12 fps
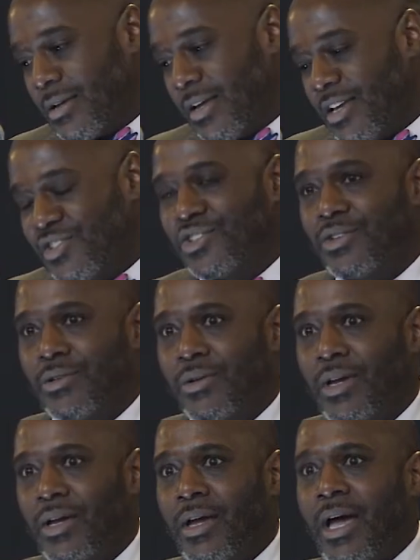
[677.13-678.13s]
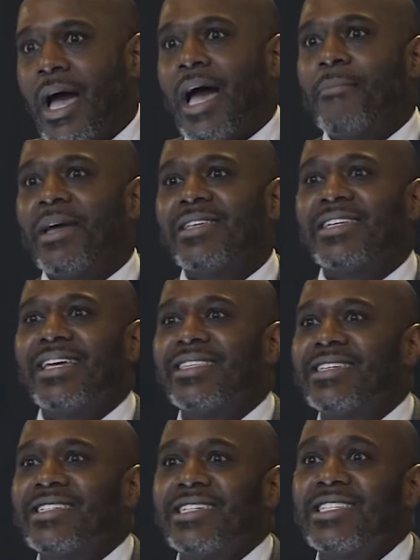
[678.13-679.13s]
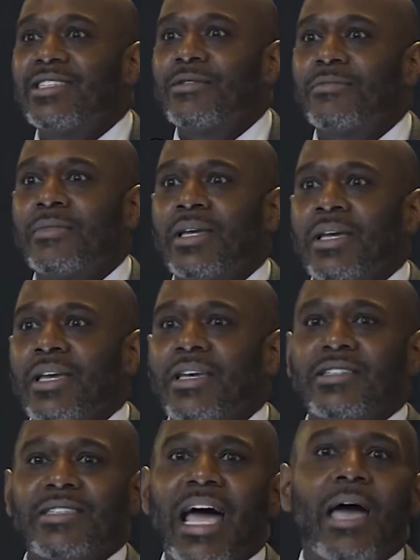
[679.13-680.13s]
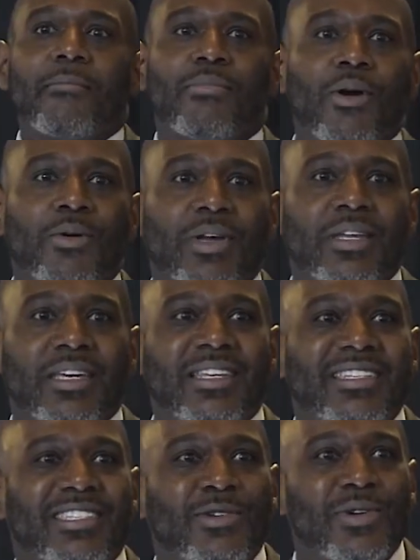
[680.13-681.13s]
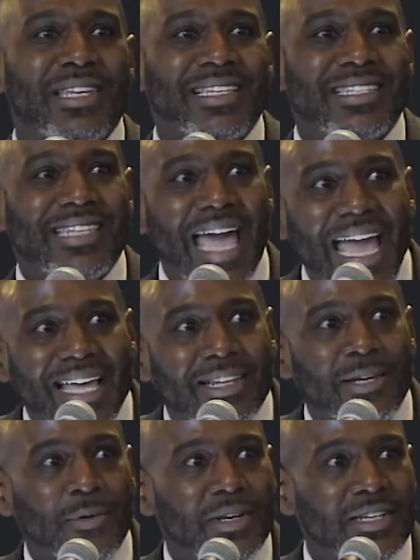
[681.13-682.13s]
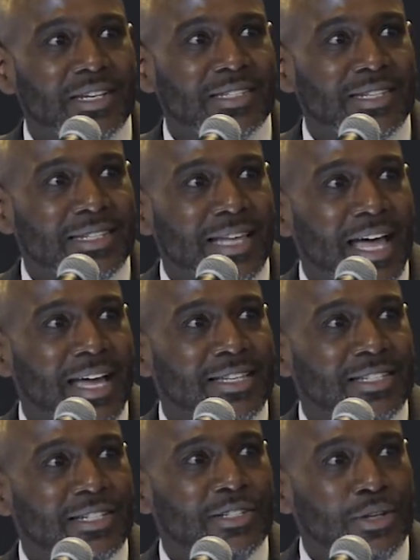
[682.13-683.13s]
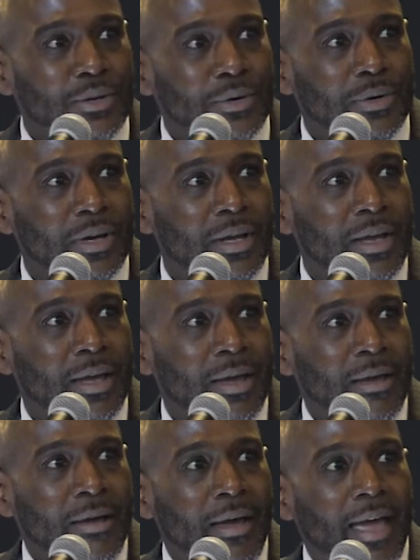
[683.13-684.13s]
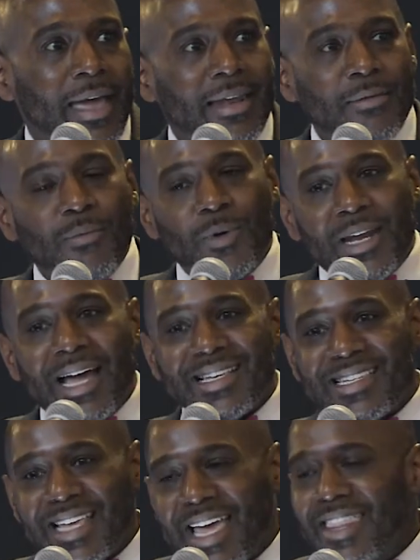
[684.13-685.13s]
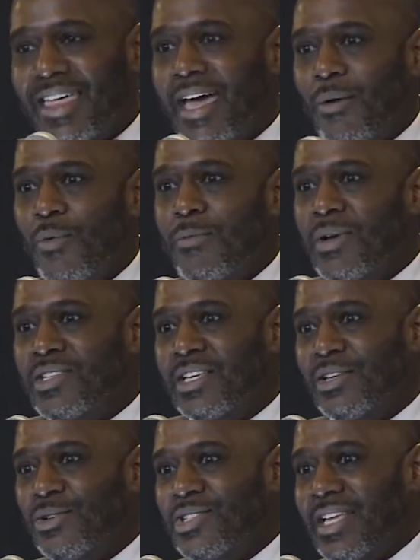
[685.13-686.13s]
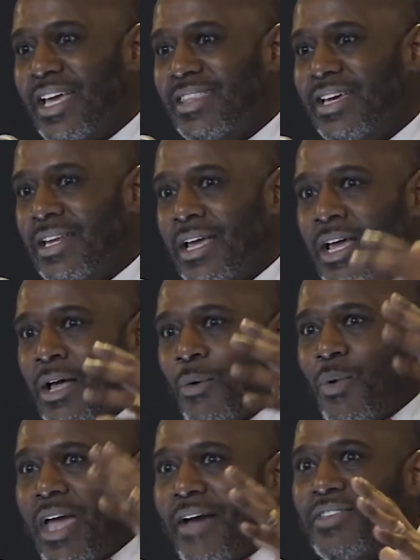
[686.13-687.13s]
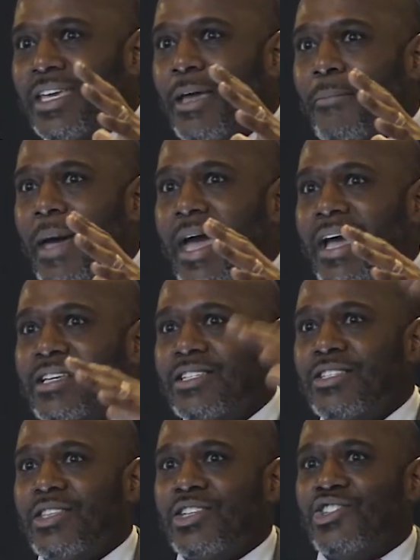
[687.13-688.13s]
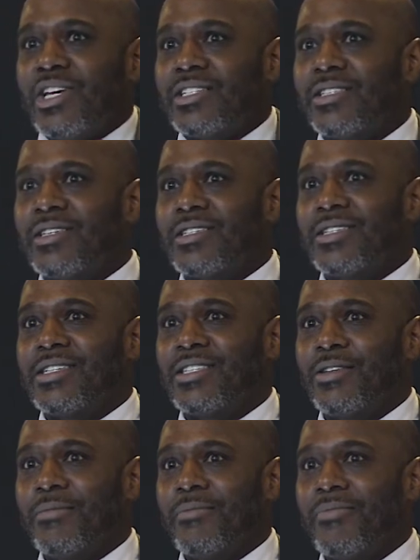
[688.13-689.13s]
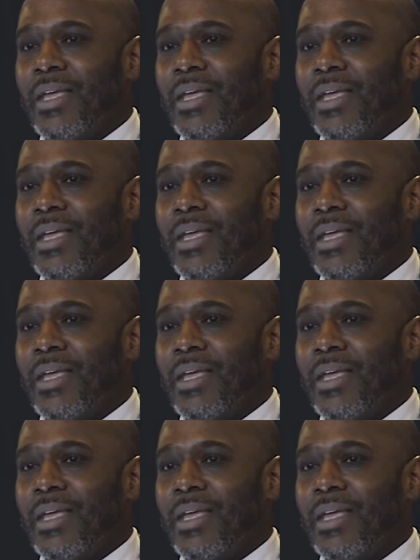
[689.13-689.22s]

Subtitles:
issue. I maintain the system is not broken. It is doing exactly what it is designed to do. And when I say that, we must understand that we have to get past the justice system,